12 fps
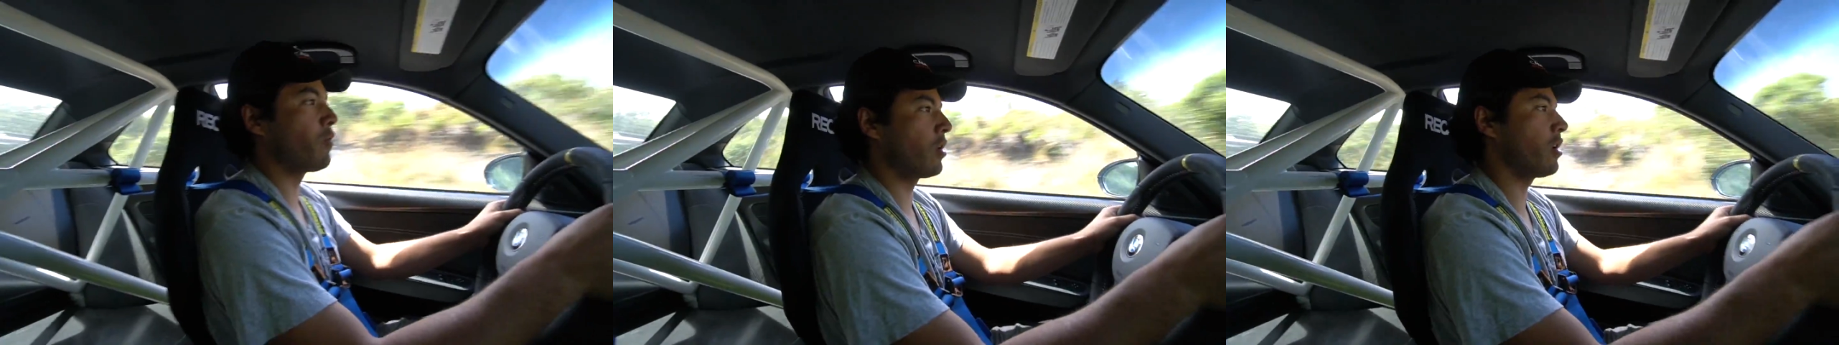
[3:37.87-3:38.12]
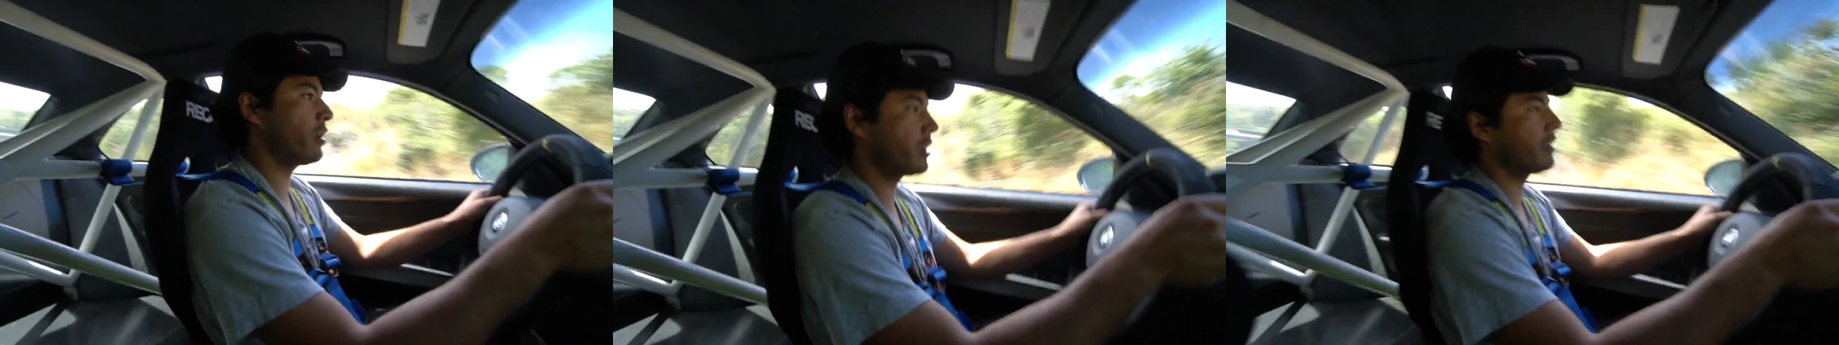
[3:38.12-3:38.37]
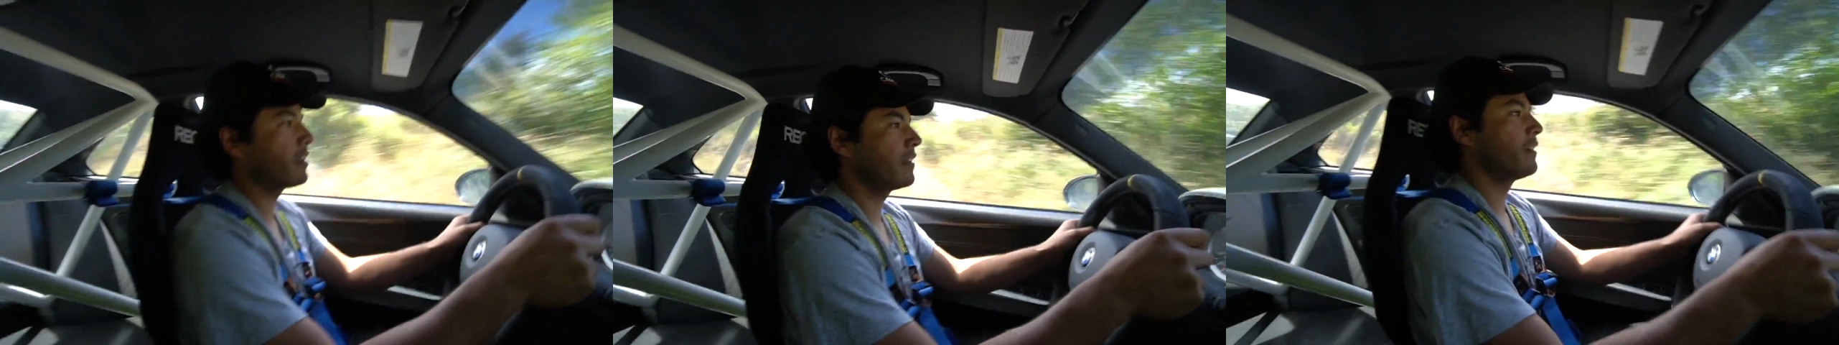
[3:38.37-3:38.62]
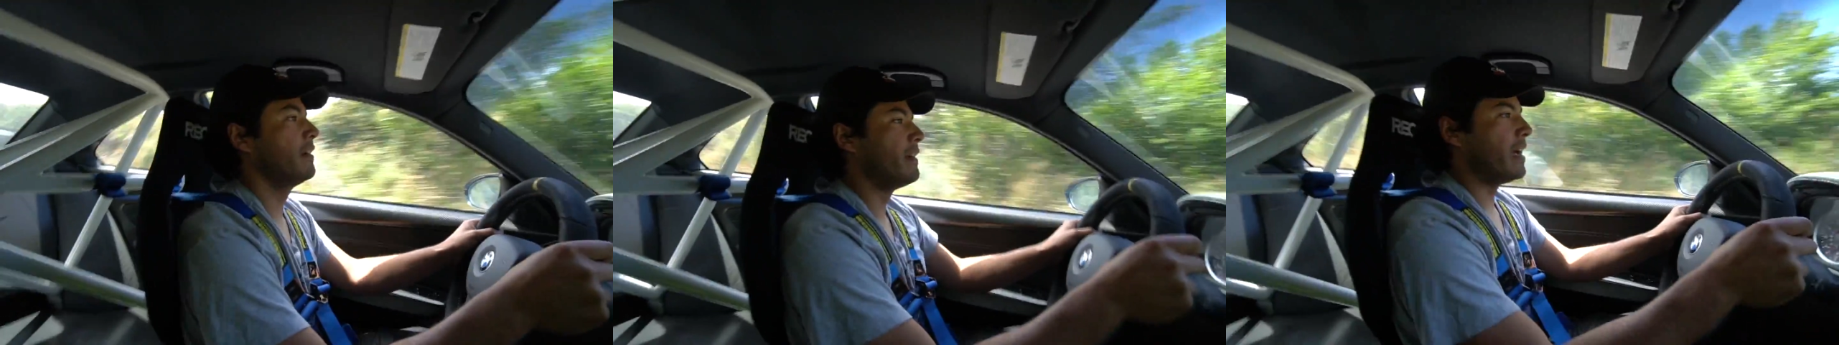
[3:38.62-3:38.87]
work,
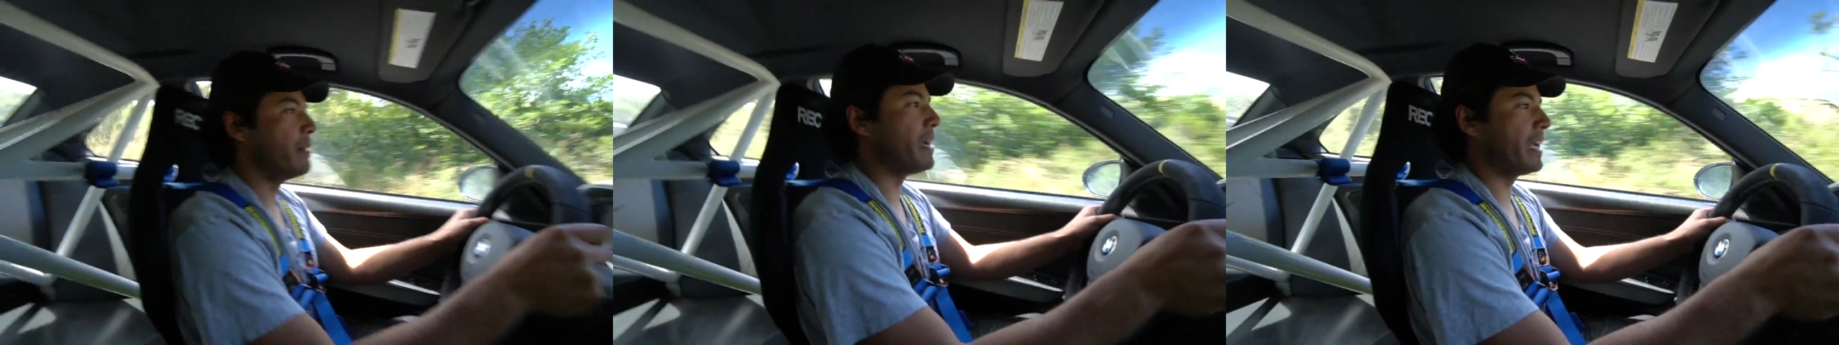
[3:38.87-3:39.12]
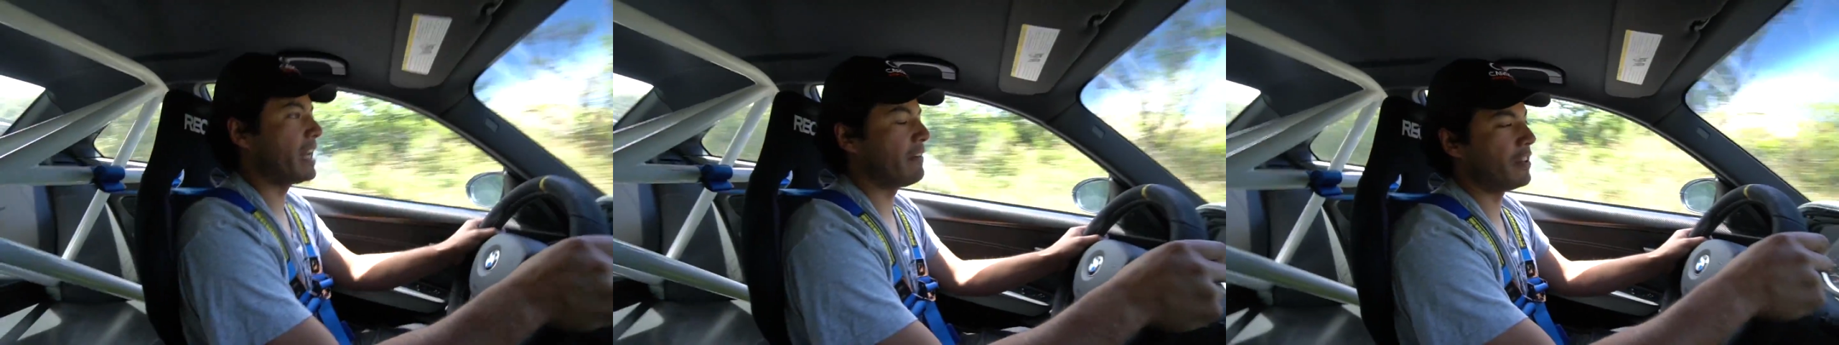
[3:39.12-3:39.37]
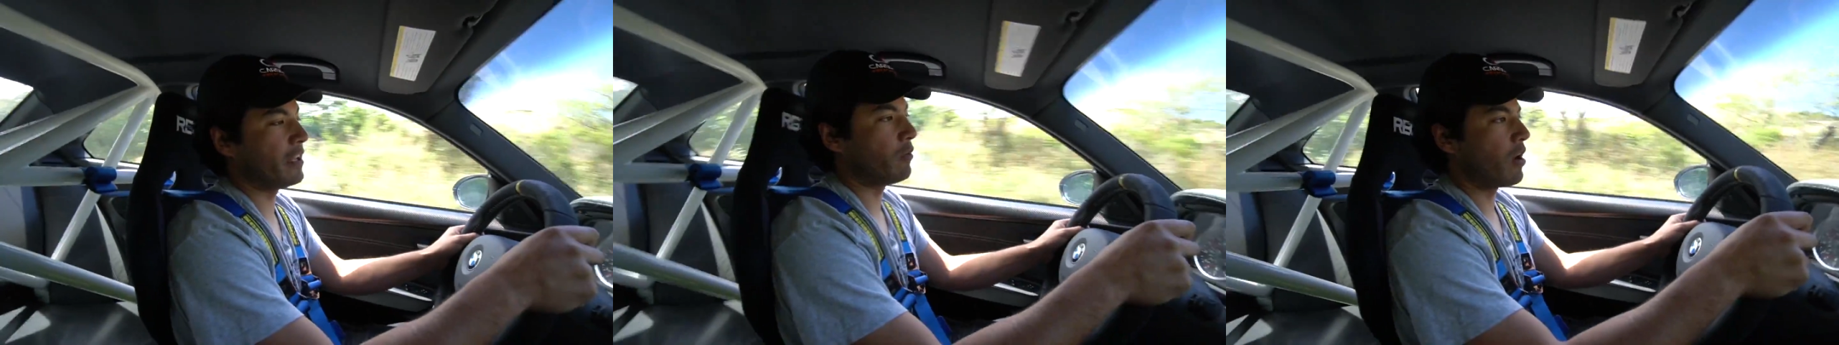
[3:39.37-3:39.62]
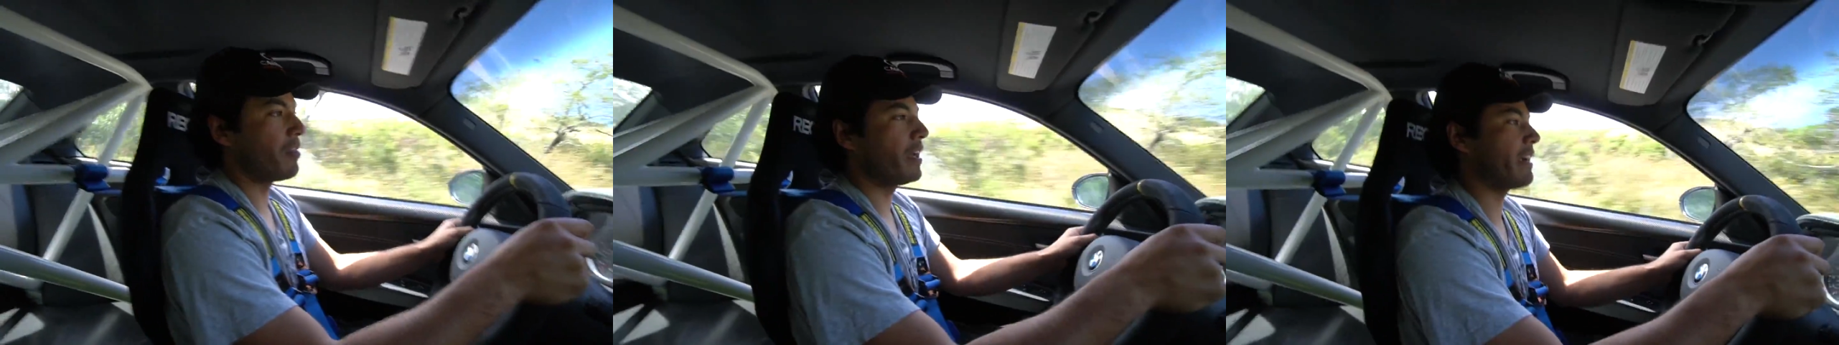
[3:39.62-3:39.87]
and making
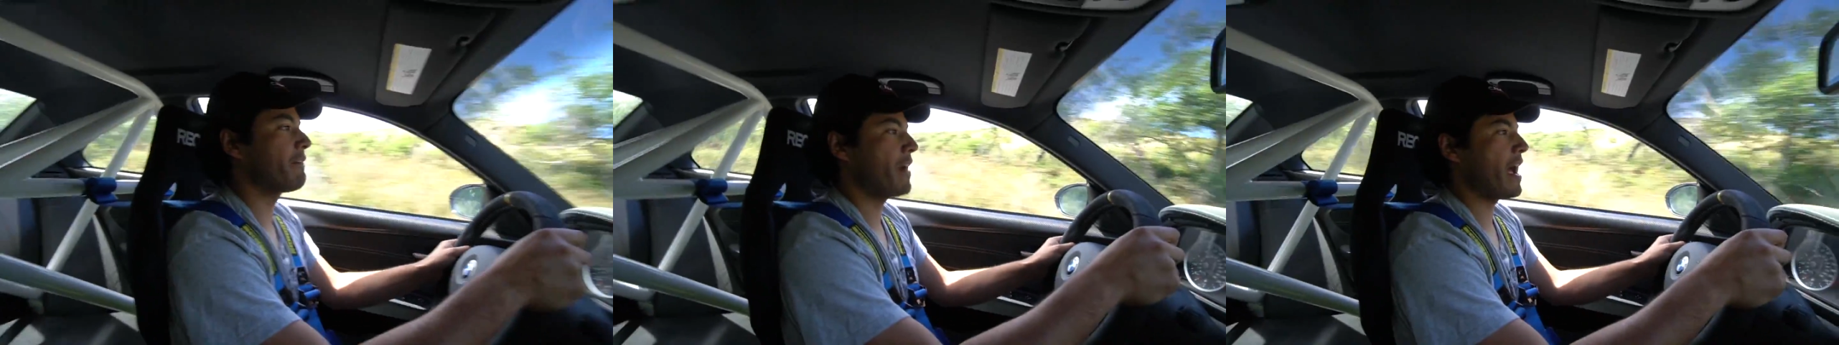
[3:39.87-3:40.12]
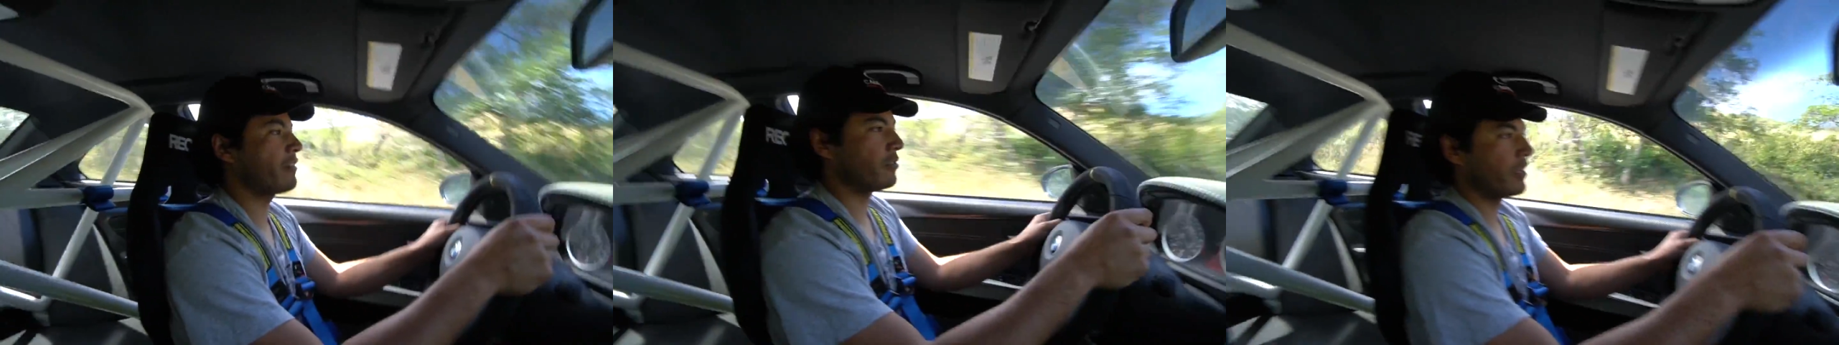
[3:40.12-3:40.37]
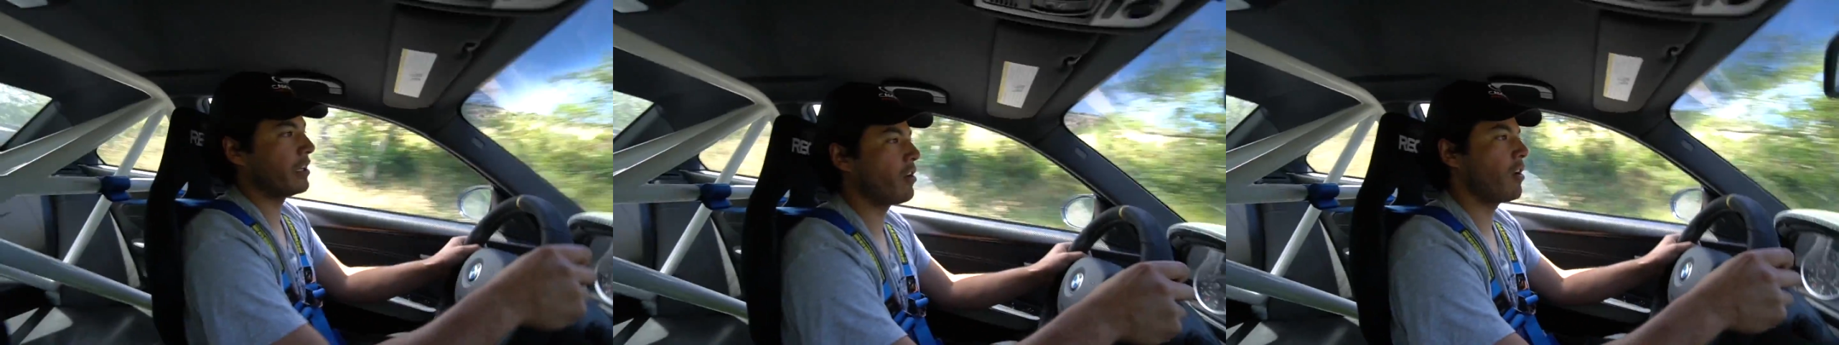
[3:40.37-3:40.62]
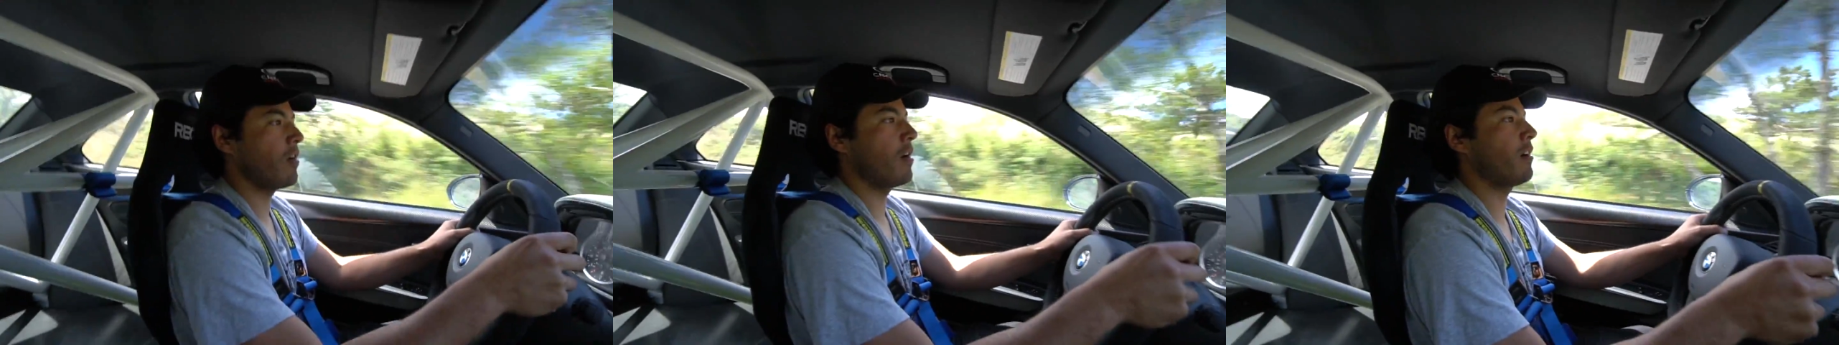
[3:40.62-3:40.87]
everything run like a factory
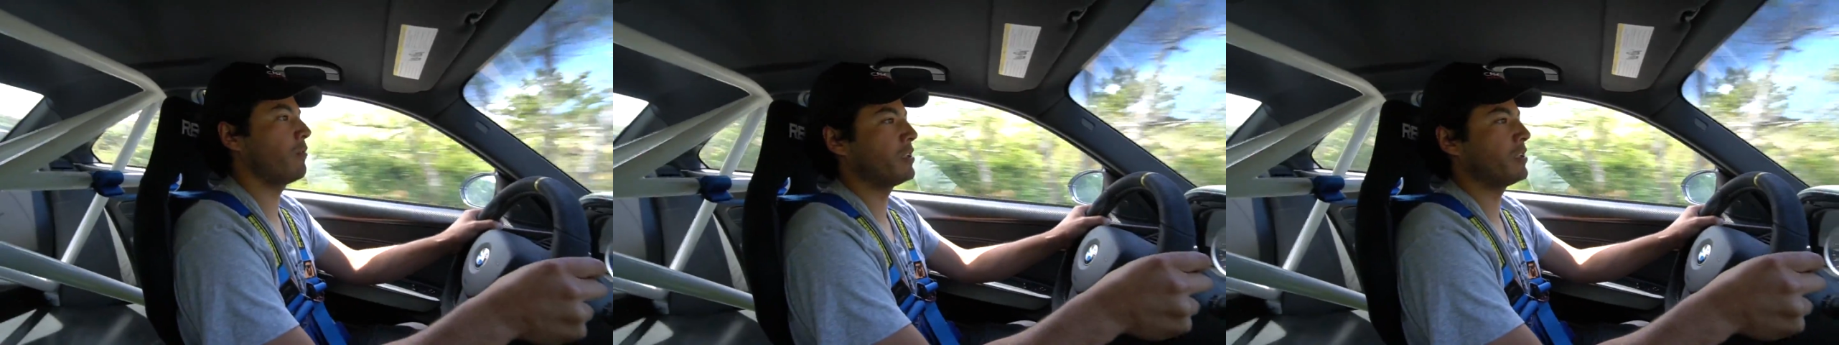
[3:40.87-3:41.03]
car,